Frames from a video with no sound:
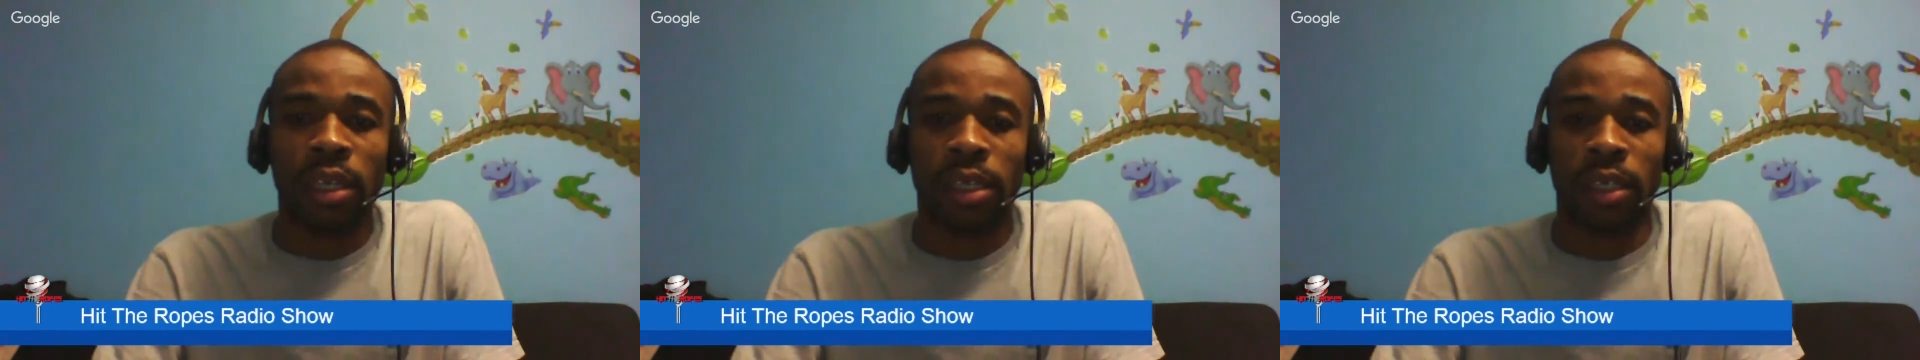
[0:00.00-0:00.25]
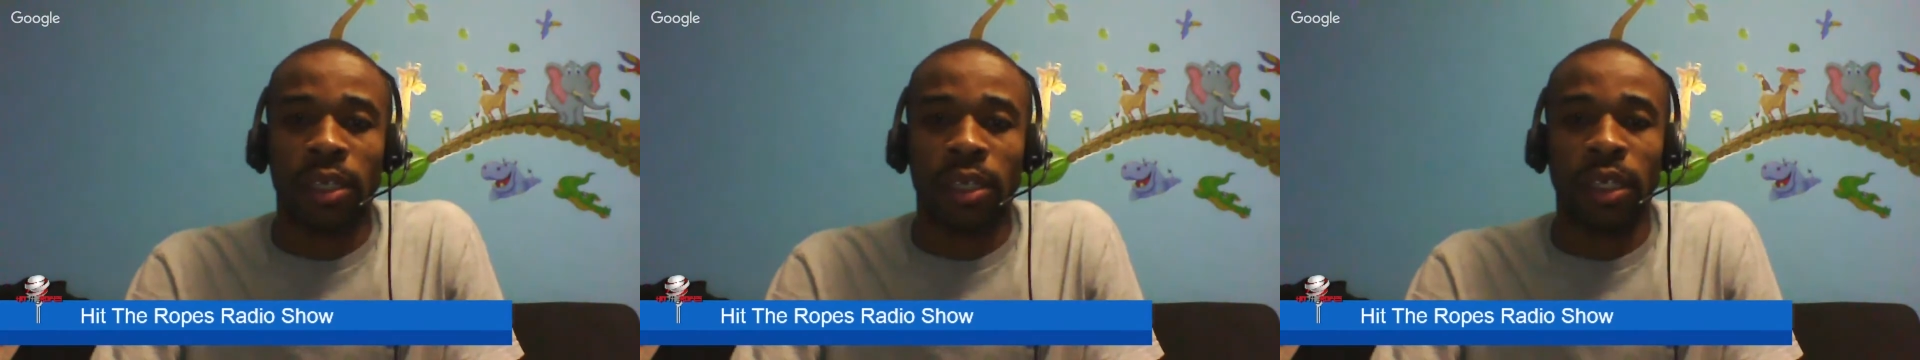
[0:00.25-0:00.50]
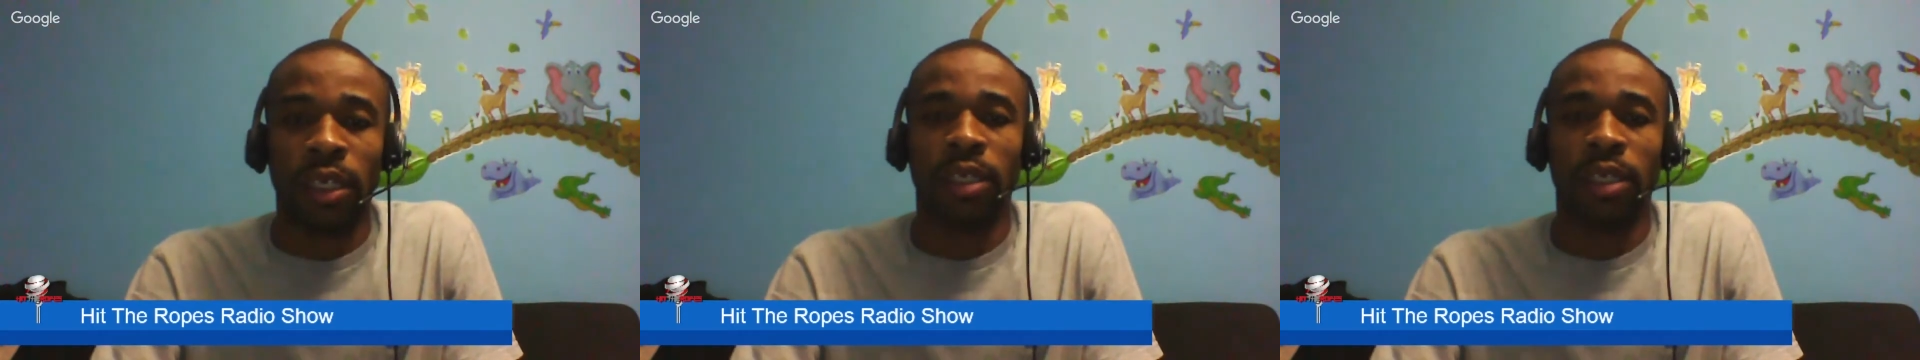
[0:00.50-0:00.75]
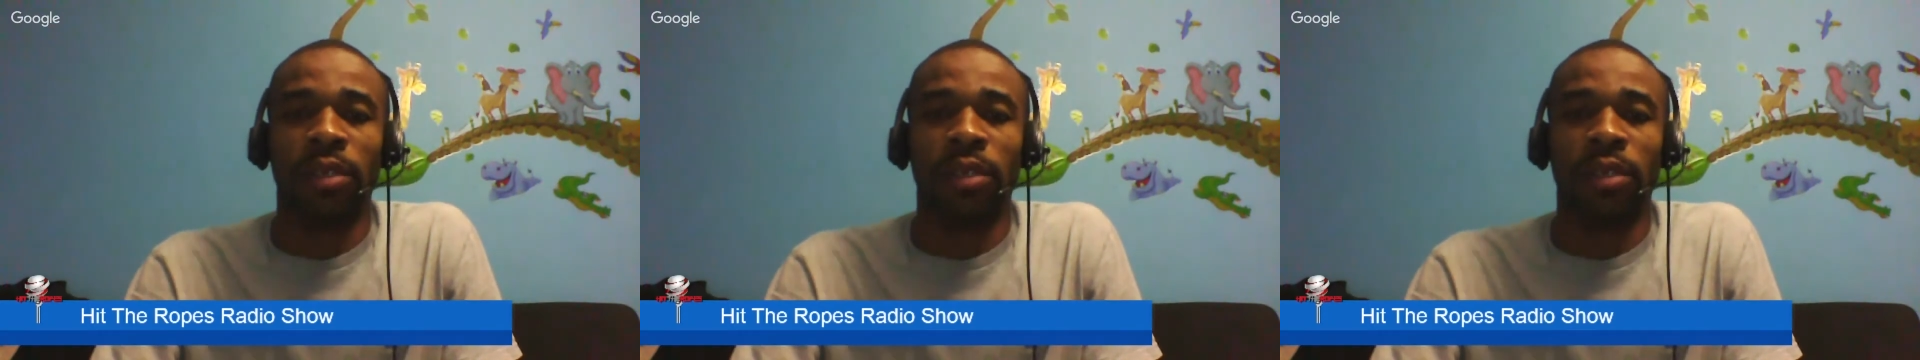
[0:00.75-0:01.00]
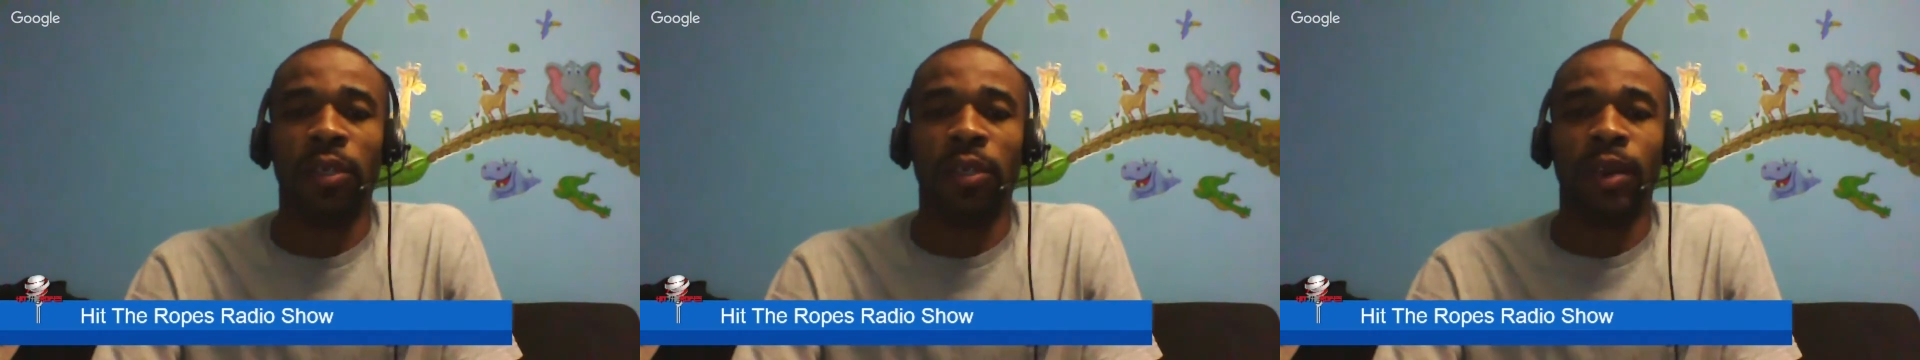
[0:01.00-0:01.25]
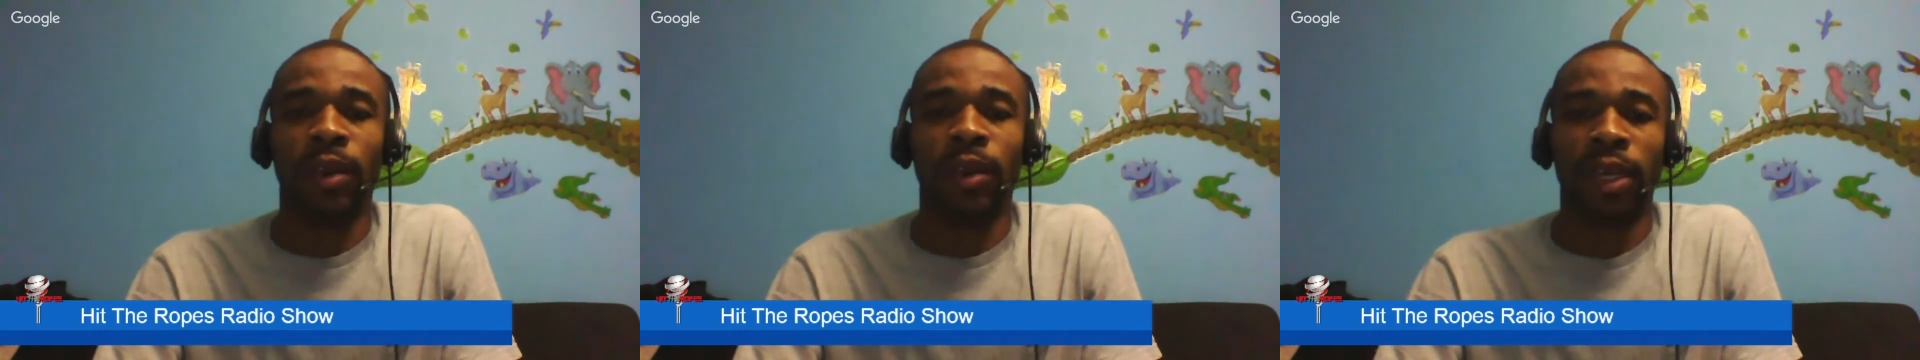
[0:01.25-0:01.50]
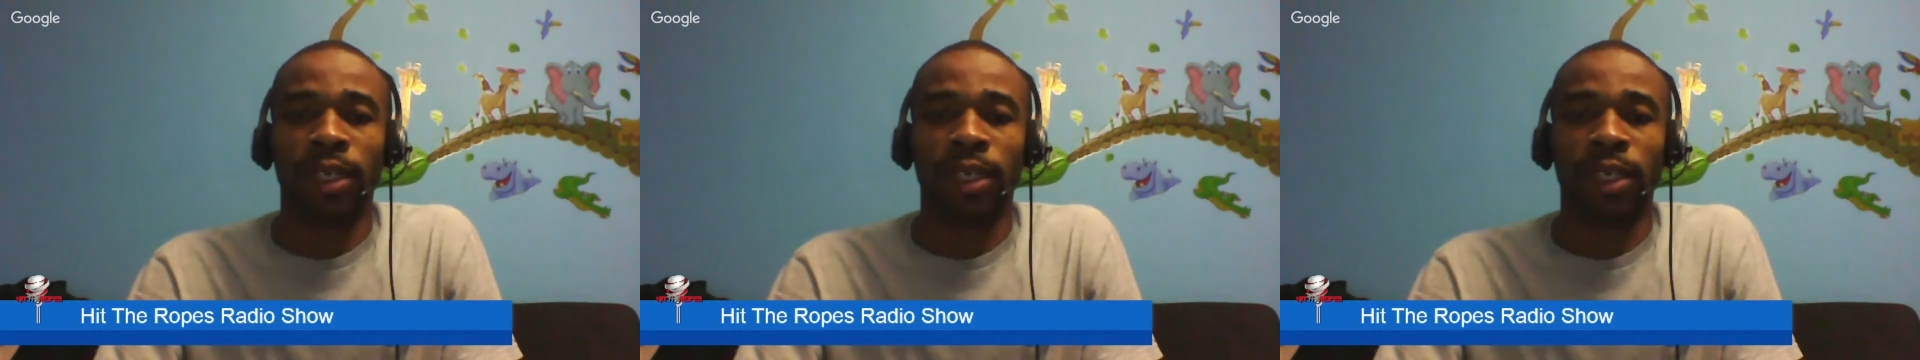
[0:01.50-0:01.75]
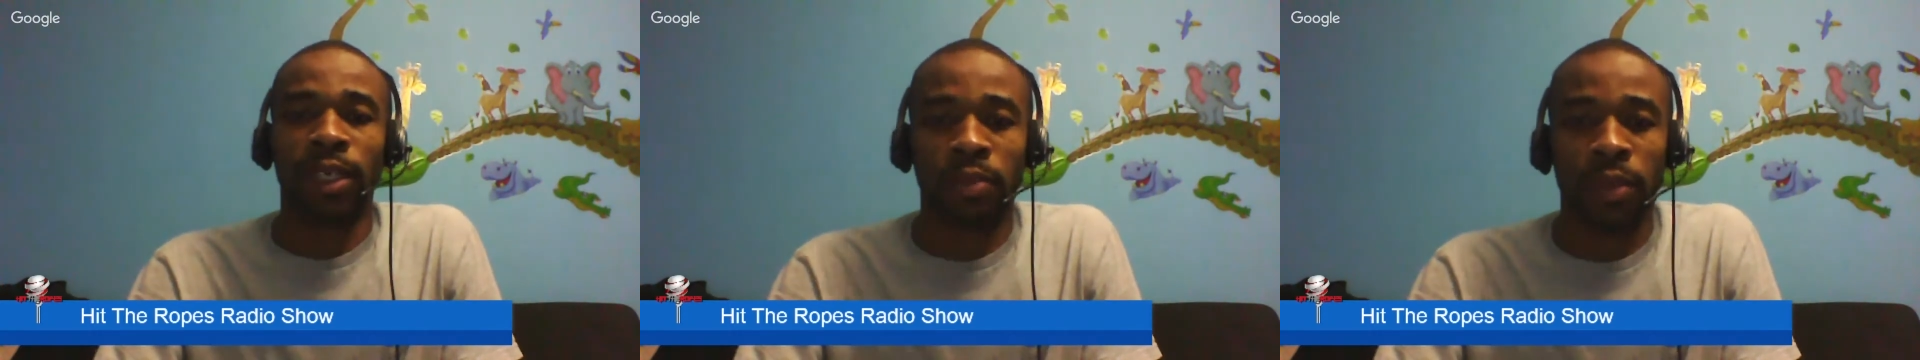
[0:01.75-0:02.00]
He went, I guess, to
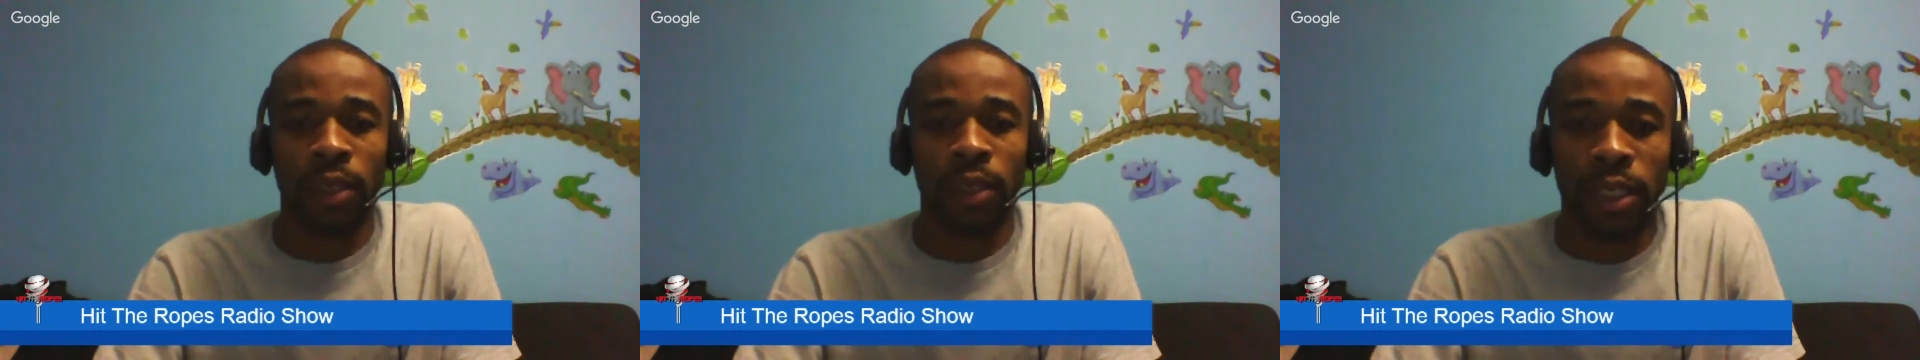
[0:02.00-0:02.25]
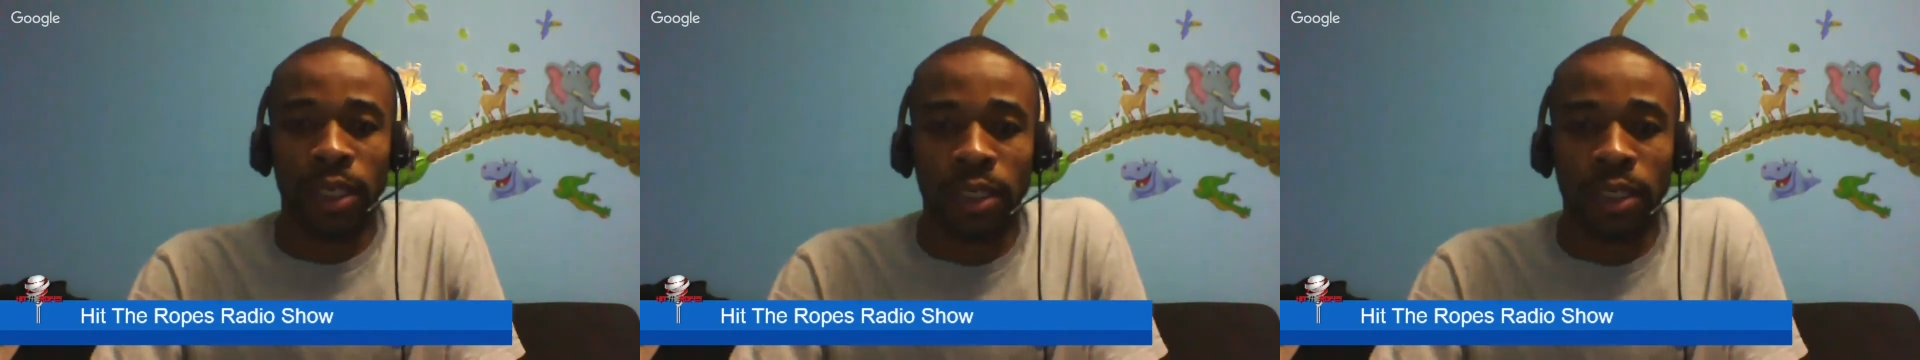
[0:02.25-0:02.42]
put on